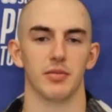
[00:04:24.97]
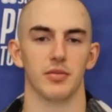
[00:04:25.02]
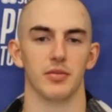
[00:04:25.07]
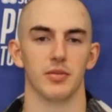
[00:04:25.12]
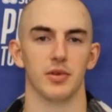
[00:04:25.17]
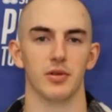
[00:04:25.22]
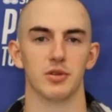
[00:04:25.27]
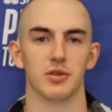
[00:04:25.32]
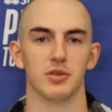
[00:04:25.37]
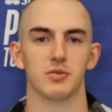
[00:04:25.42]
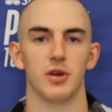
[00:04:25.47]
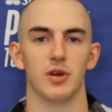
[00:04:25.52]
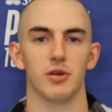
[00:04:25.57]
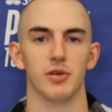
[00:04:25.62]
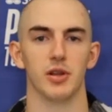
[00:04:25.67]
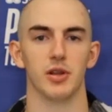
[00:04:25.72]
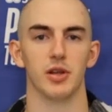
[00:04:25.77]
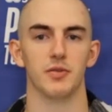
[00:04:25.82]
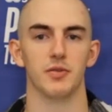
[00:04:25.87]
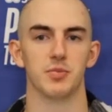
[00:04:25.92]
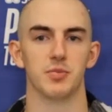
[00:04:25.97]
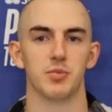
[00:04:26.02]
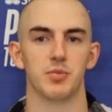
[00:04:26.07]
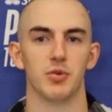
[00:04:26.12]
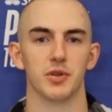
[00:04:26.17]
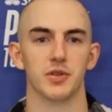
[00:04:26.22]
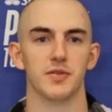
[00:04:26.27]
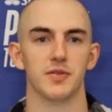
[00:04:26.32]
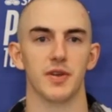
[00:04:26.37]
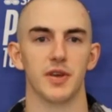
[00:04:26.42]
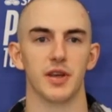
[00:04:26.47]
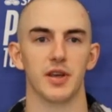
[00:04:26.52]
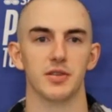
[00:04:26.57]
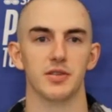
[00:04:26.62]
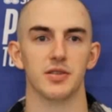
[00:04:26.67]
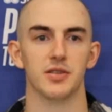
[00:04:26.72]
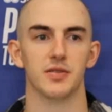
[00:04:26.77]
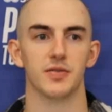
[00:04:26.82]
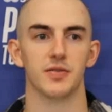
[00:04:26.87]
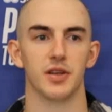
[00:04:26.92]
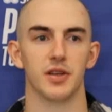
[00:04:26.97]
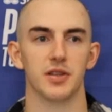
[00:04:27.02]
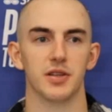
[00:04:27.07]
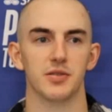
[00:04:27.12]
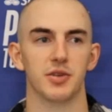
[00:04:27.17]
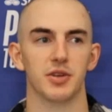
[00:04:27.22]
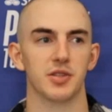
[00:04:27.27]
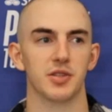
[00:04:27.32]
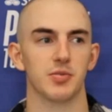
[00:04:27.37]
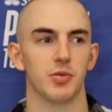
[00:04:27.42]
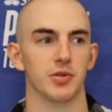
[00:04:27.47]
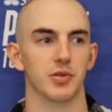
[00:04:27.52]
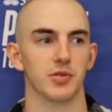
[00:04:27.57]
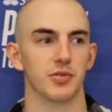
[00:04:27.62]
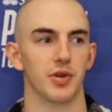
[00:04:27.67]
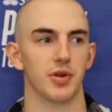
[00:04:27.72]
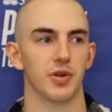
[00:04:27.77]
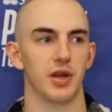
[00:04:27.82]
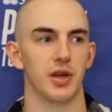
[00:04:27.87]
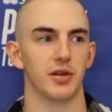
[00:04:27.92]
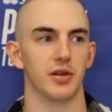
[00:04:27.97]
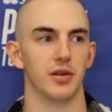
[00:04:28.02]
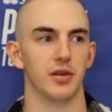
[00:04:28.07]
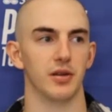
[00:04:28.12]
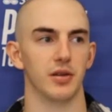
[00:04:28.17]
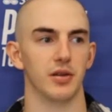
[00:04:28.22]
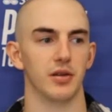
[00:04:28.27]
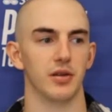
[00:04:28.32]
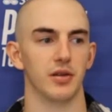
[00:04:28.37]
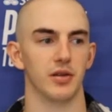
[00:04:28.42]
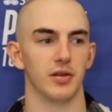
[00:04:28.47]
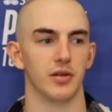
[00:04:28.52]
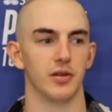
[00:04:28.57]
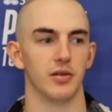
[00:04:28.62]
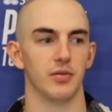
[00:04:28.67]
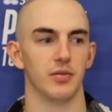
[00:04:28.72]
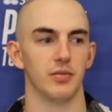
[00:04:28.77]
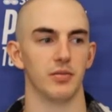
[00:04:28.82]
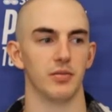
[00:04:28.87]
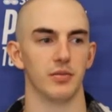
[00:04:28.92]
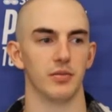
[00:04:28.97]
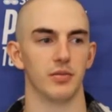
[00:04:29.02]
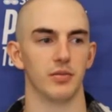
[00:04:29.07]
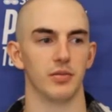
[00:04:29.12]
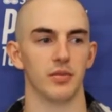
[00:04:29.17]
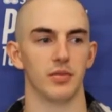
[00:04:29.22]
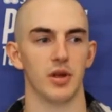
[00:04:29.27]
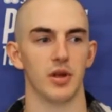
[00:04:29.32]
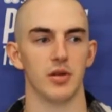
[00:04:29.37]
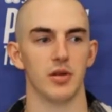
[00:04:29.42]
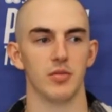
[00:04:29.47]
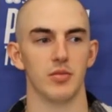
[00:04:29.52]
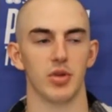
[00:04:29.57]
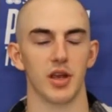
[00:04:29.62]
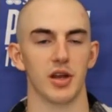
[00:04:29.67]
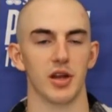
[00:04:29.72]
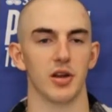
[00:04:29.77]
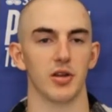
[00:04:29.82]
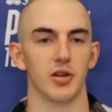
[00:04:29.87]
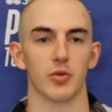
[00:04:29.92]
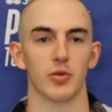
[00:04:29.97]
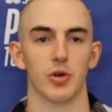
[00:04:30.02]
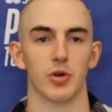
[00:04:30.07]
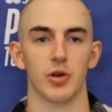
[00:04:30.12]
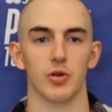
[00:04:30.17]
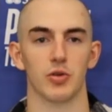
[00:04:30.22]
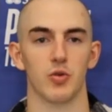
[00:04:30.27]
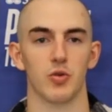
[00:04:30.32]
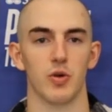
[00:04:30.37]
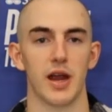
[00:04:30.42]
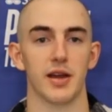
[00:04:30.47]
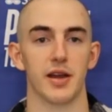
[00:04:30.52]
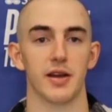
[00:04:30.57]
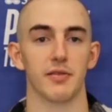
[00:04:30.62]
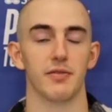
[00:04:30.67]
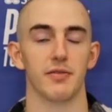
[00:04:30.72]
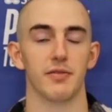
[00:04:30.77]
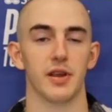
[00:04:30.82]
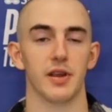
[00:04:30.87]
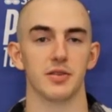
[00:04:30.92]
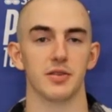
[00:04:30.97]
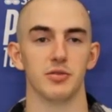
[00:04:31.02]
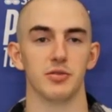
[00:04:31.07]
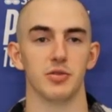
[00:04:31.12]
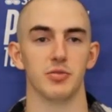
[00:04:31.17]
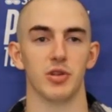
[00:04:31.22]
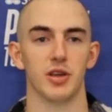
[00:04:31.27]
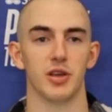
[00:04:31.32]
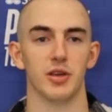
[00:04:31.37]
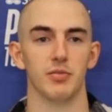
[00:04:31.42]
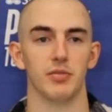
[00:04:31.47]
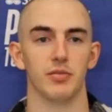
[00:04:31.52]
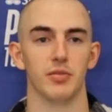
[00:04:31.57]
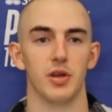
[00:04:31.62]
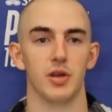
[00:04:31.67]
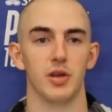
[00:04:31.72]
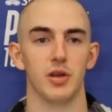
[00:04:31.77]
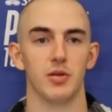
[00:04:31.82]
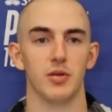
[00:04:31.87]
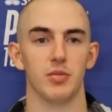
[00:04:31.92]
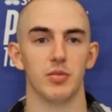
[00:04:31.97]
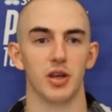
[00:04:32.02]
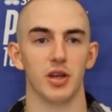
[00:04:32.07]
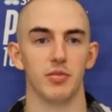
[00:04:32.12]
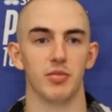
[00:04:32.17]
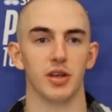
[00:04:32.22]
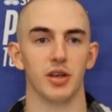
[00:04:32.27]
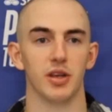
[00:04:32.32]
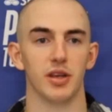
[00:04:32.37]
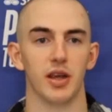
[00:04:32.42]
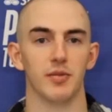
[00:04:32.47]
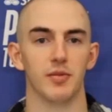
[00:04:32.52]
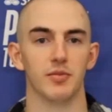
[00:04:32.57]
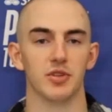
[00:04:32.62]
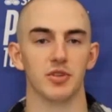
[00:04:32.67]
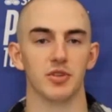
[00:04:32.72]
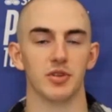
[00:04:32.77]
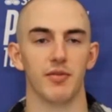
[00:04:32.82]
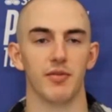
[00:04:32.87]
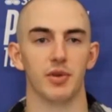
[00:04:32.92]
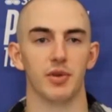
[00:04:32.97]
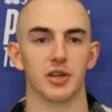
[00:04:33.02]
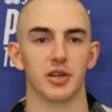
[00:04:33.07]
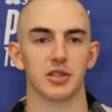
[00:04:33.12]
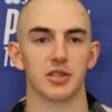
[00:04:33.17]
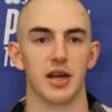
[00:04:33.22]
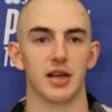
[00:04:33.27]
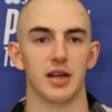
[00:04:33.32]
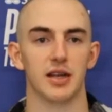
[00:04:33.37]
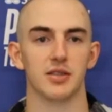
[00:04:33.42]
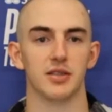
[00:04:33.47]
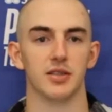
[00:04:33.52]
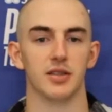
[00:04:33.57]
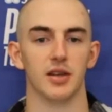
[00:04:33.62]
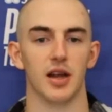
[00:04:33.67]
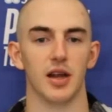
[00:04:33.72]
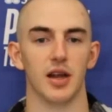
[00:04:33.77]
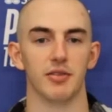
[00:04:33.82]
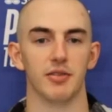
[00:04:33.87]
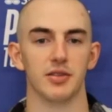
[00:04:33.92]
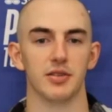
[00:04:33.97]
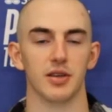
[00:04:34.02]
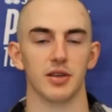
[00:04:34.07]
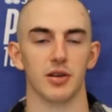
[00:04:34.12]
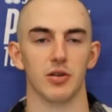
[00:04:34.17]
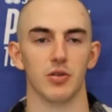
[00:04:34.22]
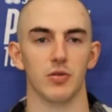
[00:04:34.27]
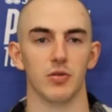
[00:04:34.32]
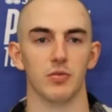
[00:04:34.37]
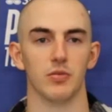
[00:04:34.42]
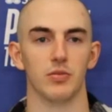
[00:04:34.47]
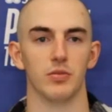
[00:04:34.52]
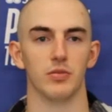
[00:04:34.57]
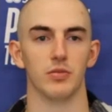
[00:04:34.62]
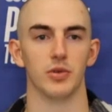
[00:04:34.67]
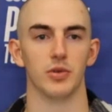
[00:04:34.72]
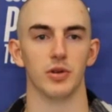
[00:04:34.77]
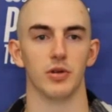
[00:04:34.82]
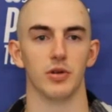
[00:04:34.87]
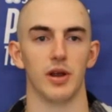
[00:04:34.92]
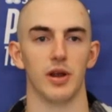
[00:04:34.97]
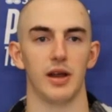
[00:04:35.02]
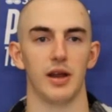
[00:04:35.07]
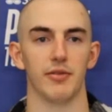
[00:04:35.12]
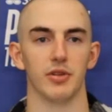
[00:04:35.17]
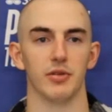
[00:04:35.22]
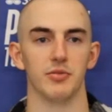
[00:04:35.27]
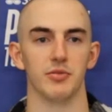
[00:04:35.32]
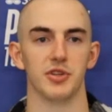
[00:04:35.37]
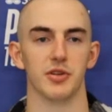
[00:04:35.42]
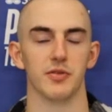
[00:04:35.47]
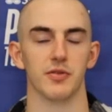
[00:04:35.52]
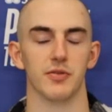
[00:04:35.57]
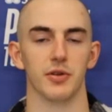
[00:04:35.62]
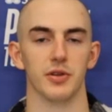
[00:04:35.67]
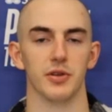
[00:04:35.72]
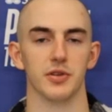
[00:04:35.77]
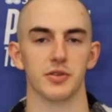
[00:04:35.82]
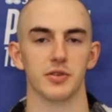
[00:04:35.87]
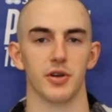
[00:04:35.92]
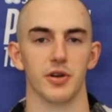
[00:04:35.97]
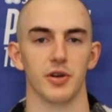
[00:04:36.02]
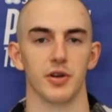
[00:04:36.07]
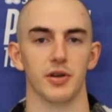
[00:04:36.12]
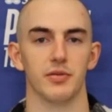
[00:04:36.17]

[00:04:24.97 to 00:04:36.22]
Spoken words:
It's why we love sports. Fans make sports great. Playing on the road, quieting fans when you play big games or have big shots, and then obviously at home, having them cheer for you is great.